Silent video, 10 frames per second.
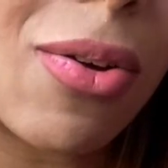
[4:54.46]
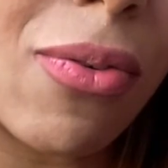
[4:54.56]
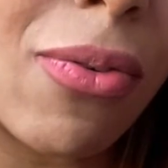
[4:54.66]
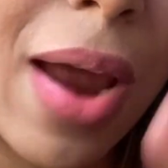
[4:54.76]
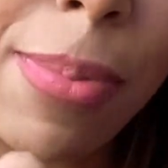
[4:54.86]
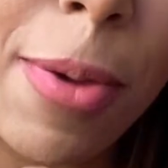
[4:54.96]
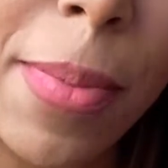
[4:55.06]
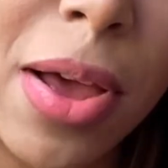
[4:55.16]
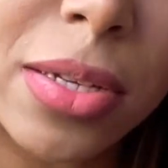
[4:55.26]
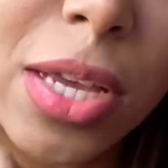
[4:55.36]
grab your
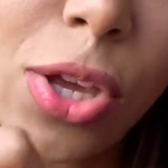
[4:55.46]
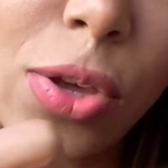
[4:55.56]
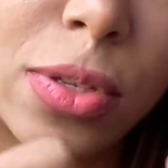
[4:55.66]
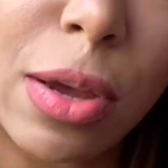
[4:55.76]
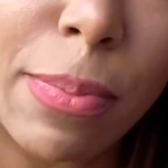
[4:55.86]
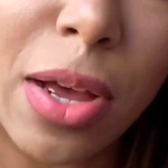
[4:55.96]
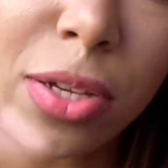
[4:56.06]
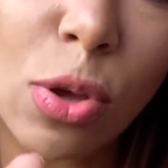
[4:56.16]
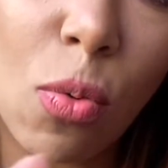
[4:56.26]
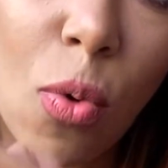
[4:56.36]
mugs, use your
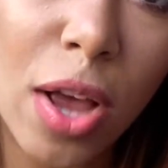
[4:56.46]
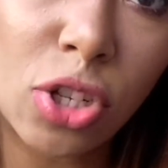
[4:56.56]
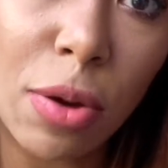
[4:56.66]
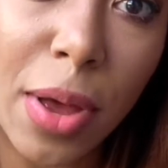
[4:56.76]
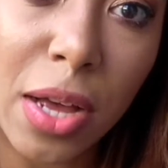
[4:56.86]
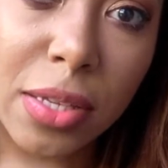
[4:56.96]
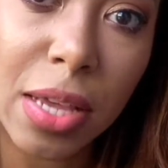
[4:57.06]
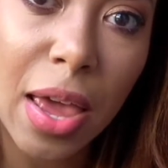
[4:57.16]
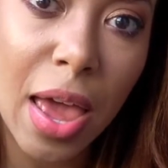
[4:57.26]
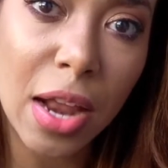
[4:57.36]
mugs, wash your mugs,
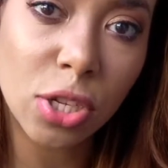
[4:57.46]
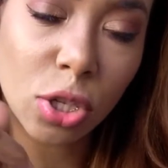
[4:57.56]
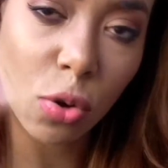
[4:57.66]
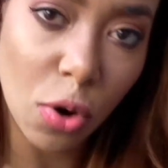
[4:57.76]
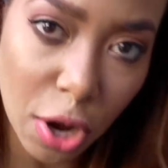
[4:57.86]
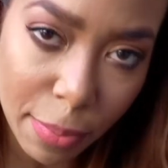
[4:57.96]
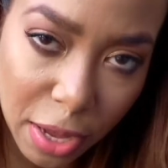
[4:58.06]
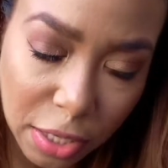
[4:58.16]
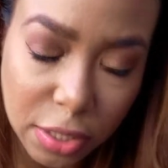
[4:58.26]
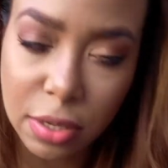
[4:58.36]
and store your
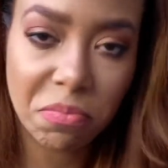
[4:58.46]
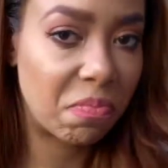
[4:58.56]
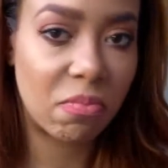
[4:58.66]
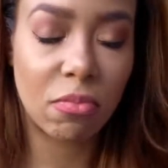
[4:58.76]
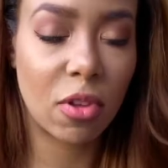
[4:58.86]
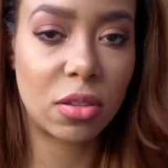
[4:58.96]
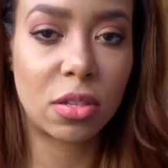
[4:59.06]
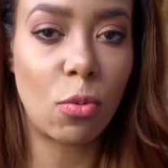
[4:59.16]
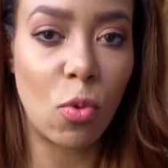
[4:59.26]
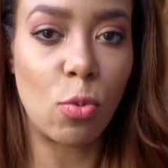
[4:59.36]
mugs.
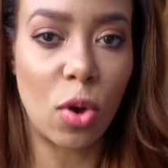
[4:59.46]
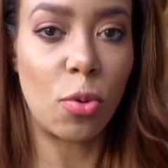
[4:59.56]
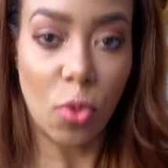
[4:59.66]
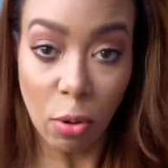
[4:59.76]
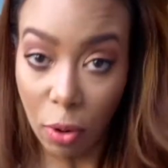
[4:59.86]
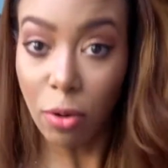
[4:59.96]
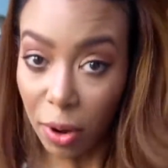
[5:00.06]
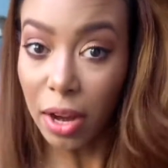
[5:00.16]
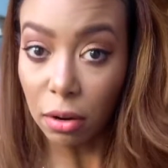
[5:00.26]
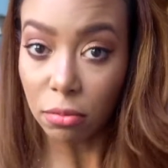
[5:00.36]
It's a win, win, win, win, win.